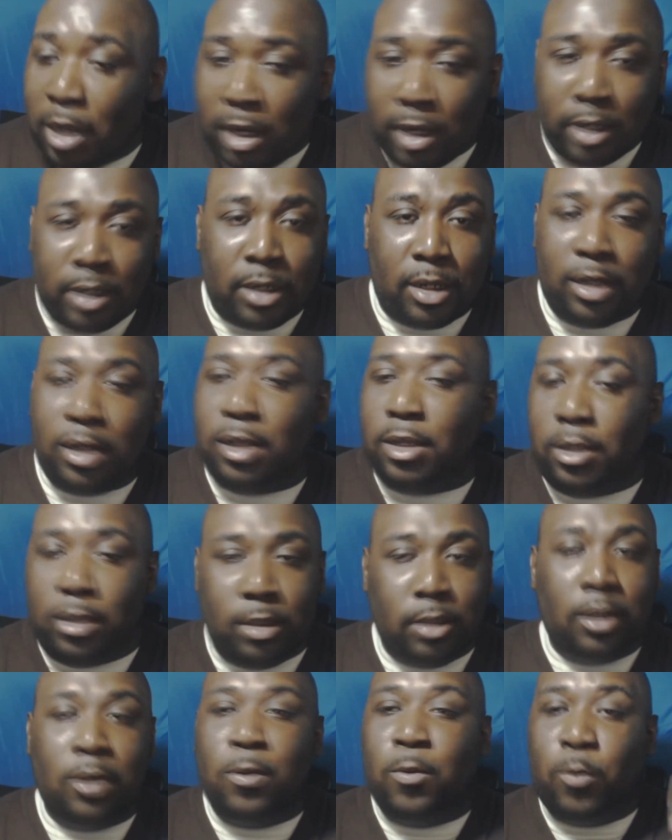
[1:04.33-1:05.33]
mine. And
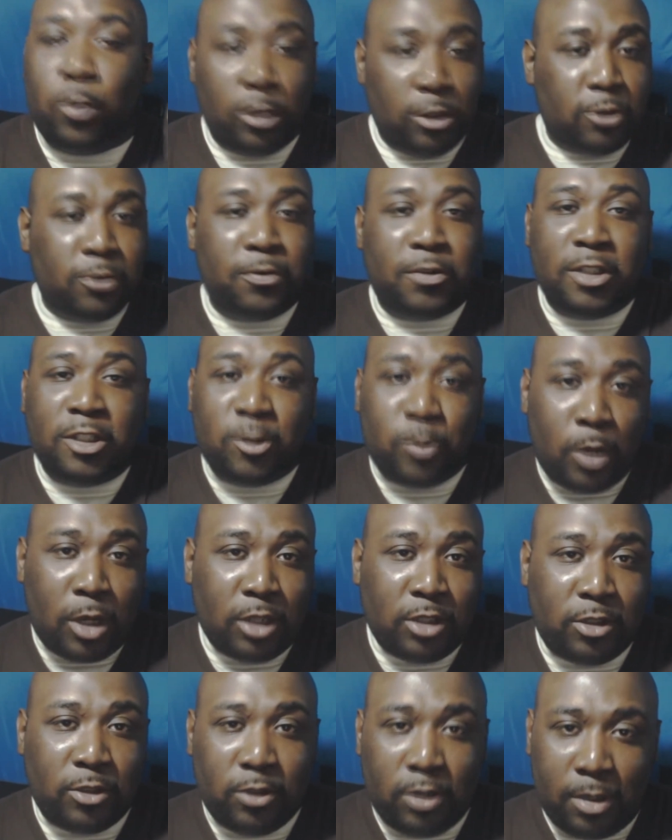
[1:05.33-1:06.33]
then once you finish
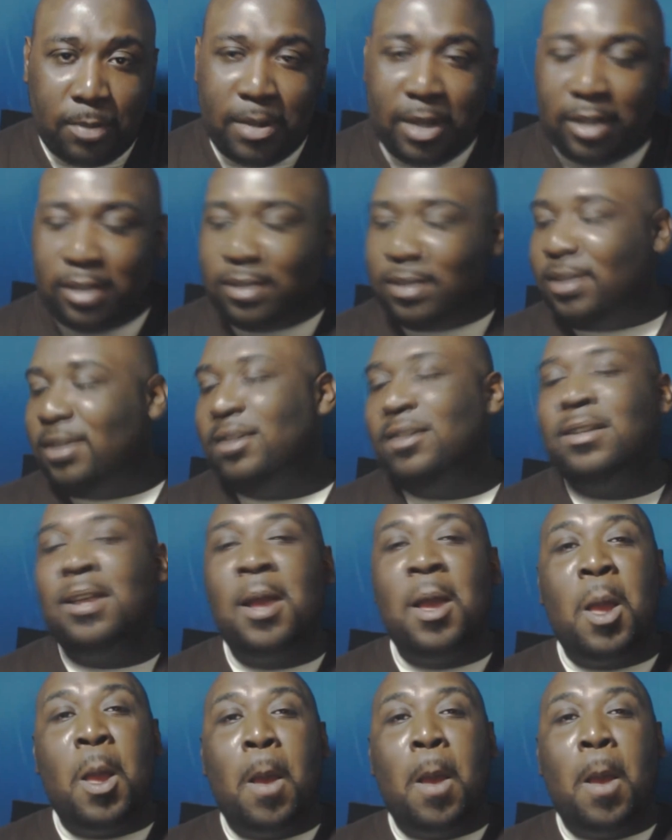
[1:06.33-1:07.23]
watching, you come back and see this.